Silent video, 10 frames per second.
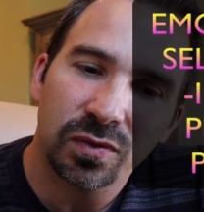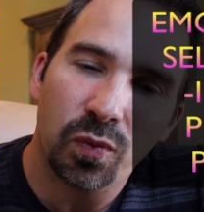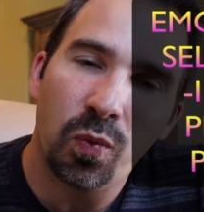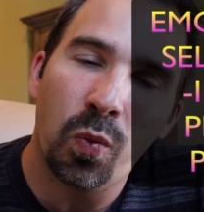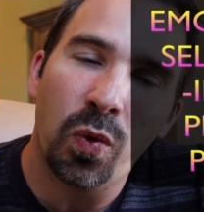
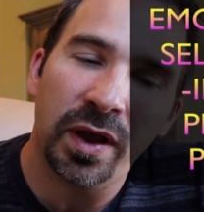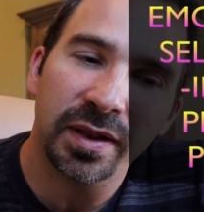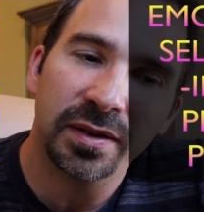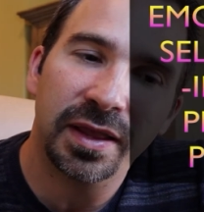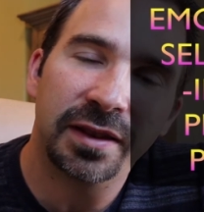
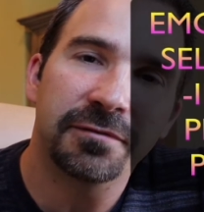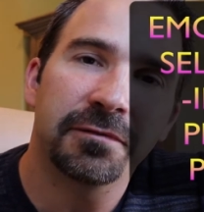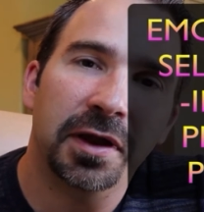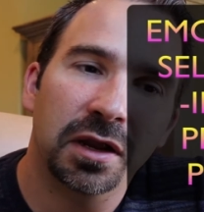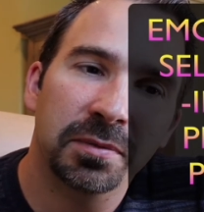what
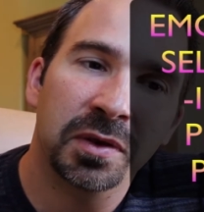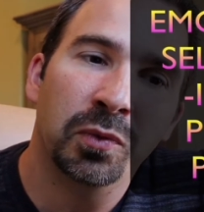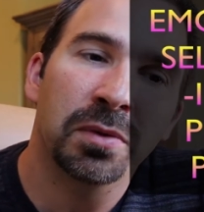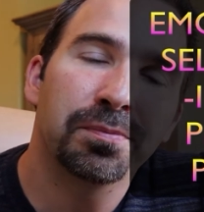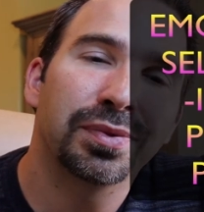environment,
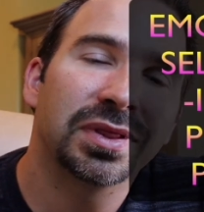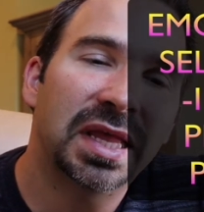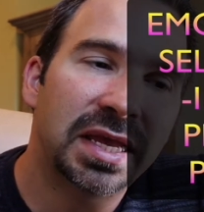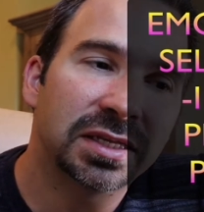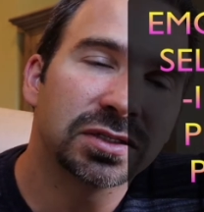what
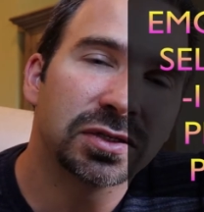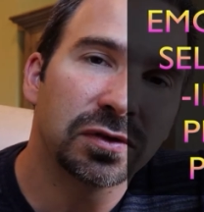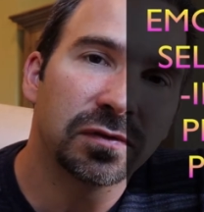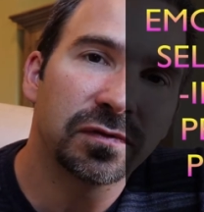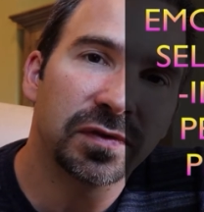place do
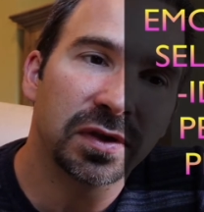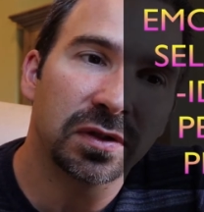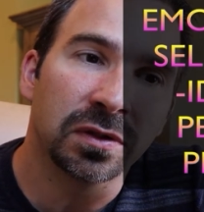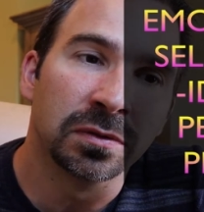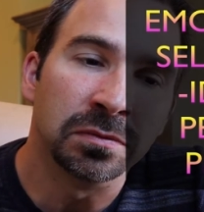you
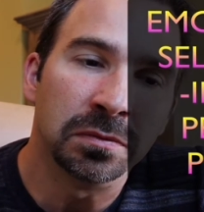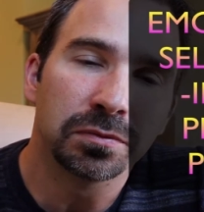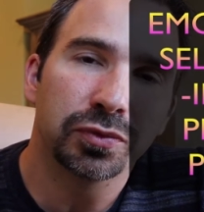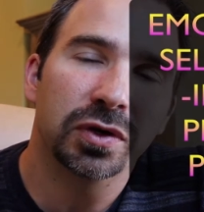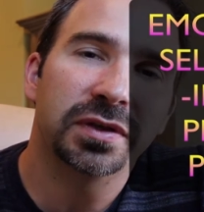feel
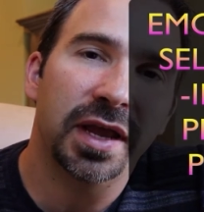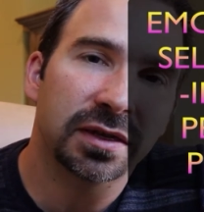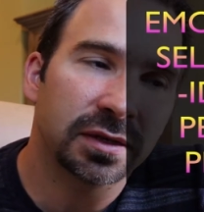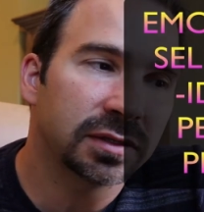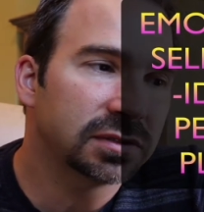
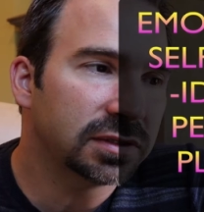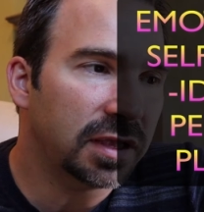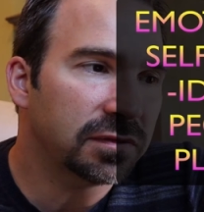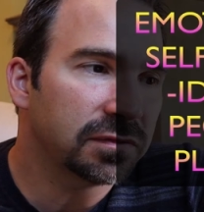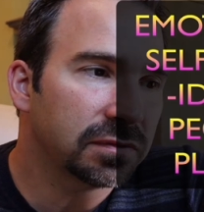protected and
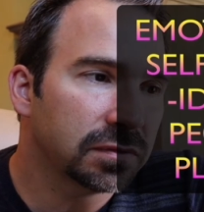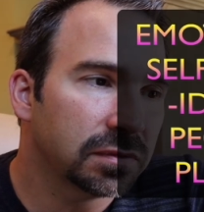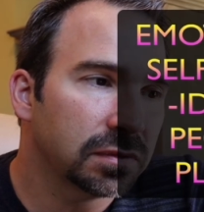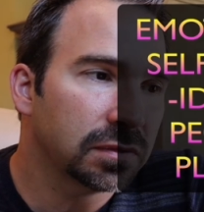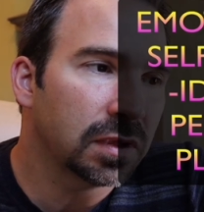safe?
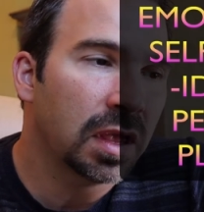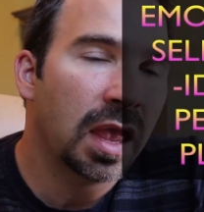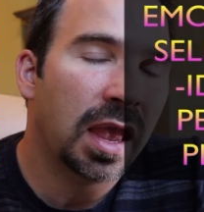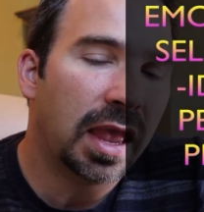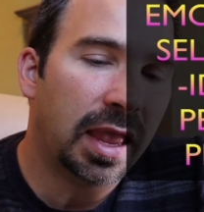
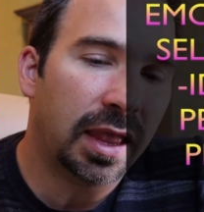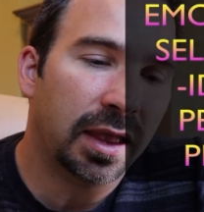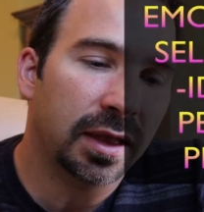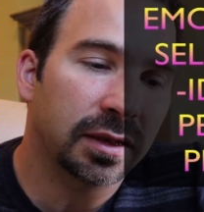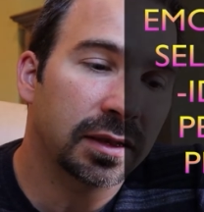
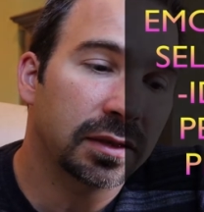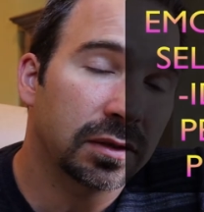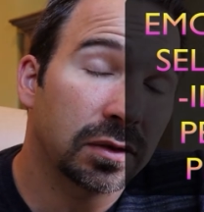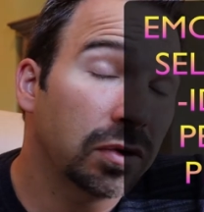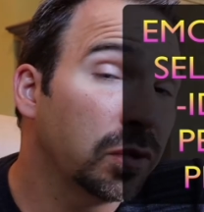And
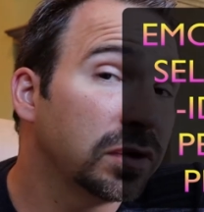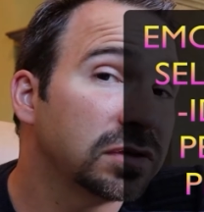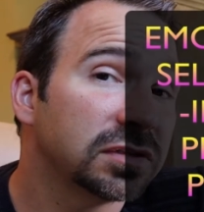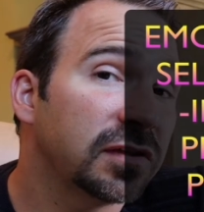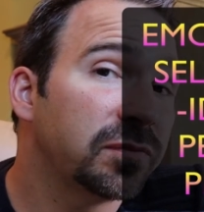who are
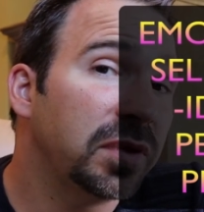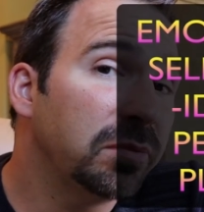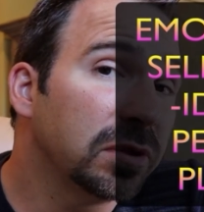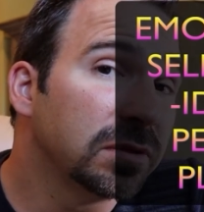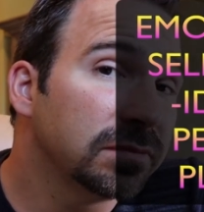your safe
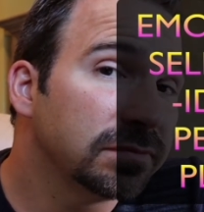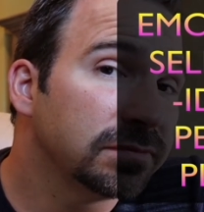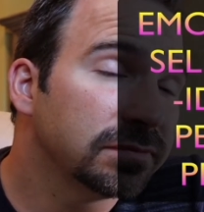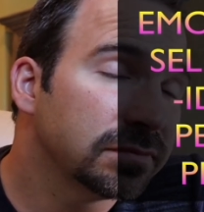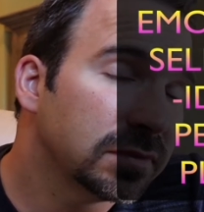people?
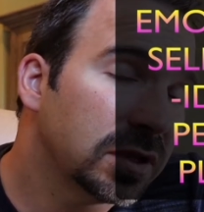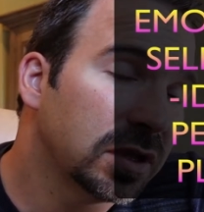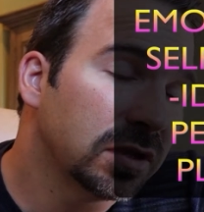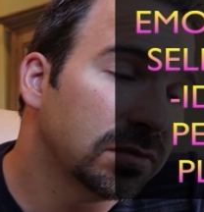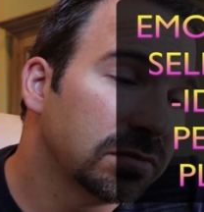
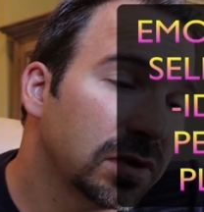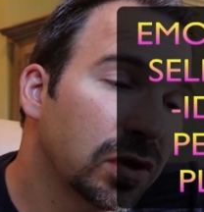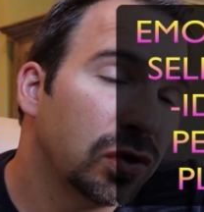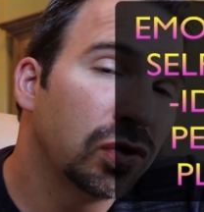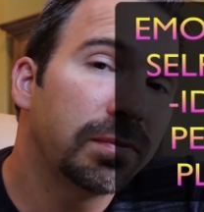You know,
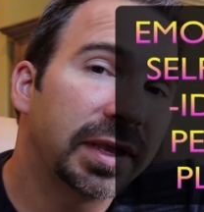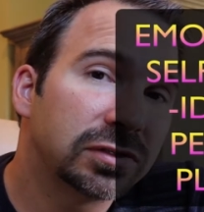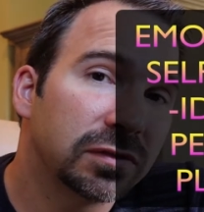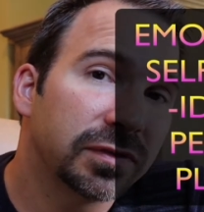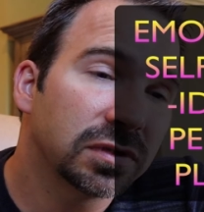who
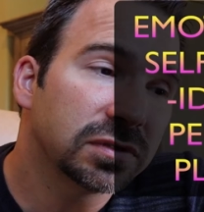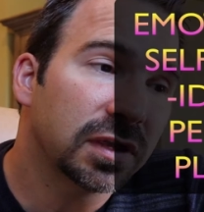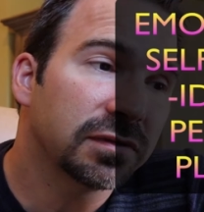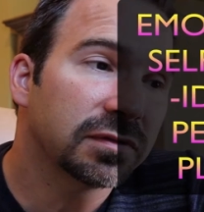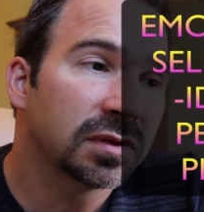makes you feel safe?